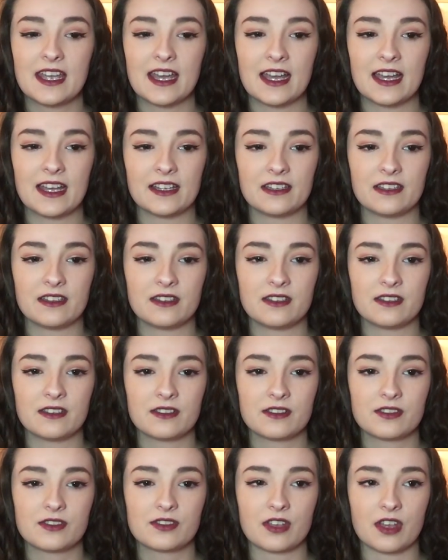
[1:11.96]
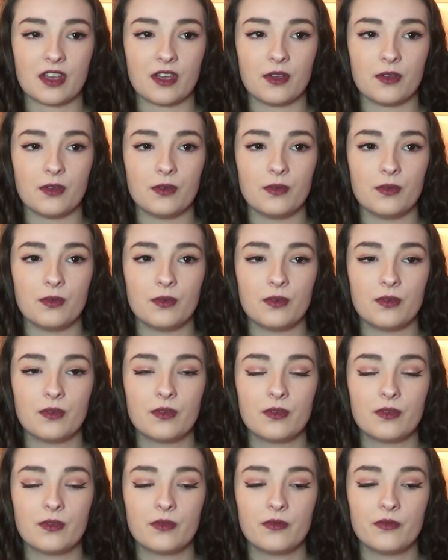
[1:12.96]
and so
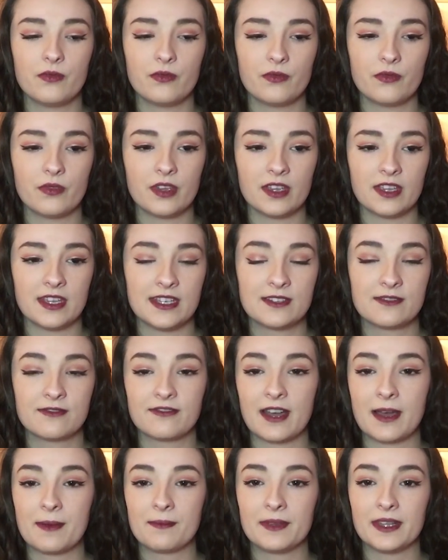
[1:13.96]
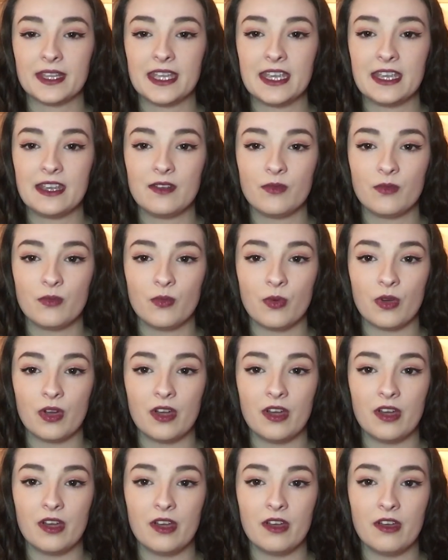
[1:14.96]
his family
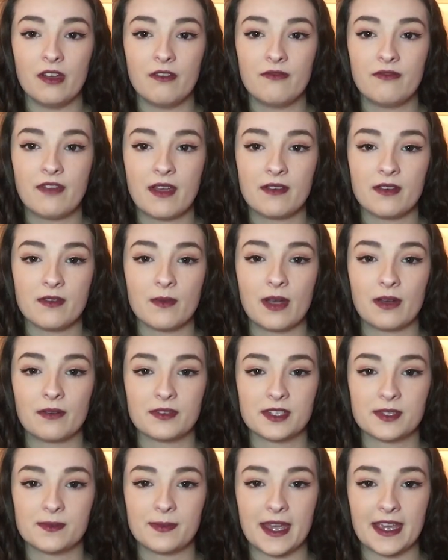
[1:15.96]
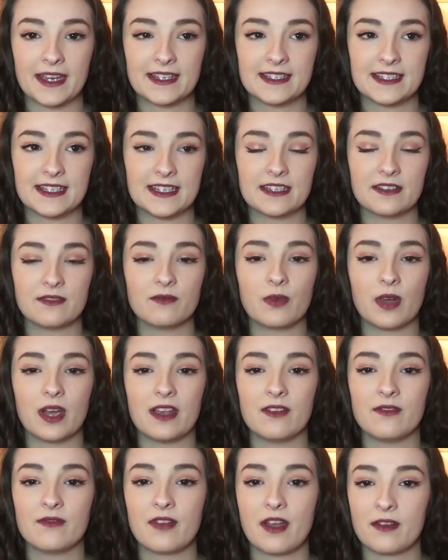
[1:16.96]
were very well respected and
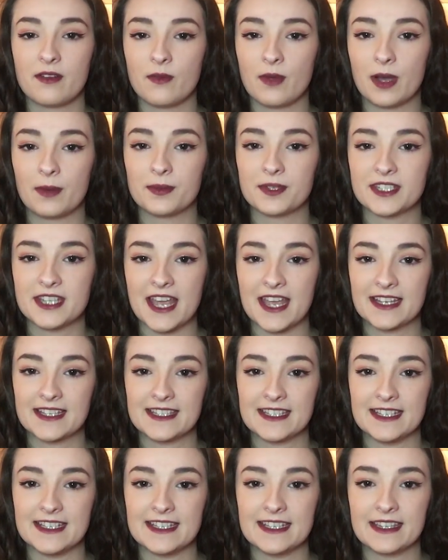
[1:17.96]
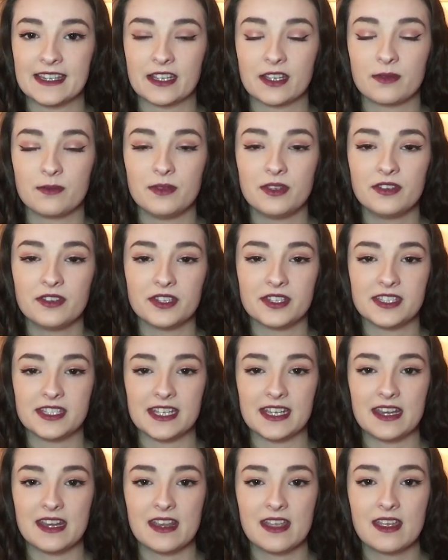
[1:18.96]
very well protected in the
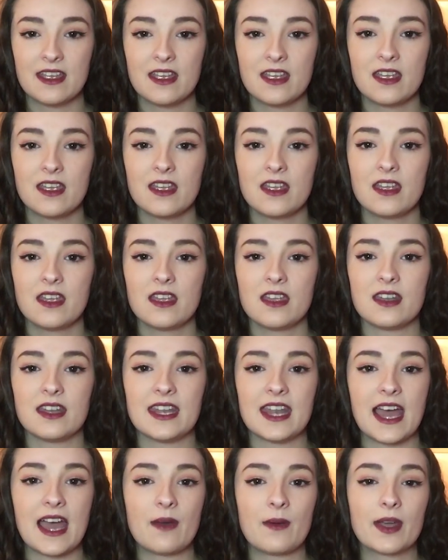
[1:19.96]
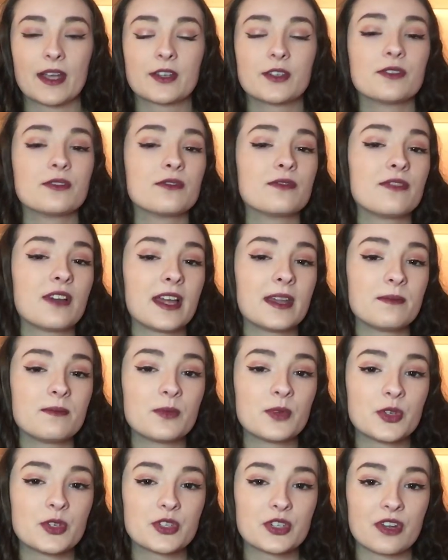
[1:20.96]
community. Now, I couldn't find
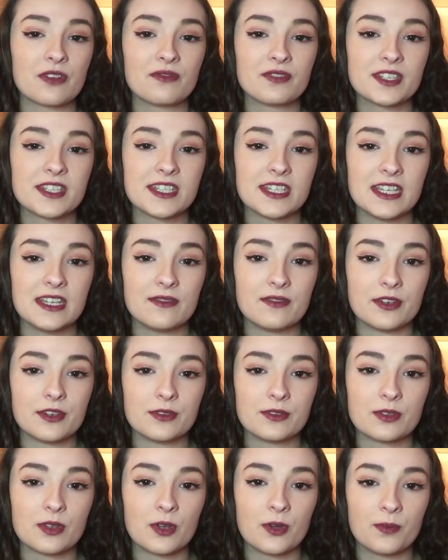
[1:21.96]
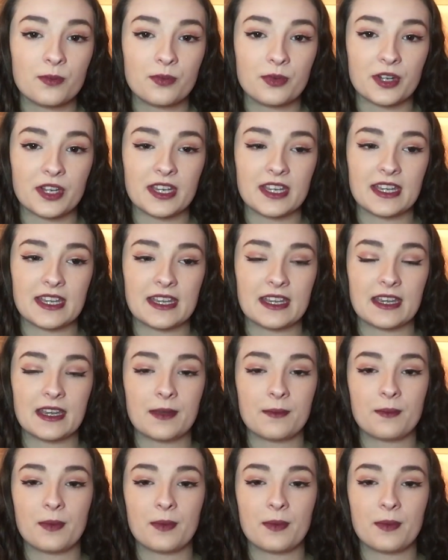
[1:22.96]
much on Restivo's upbringing,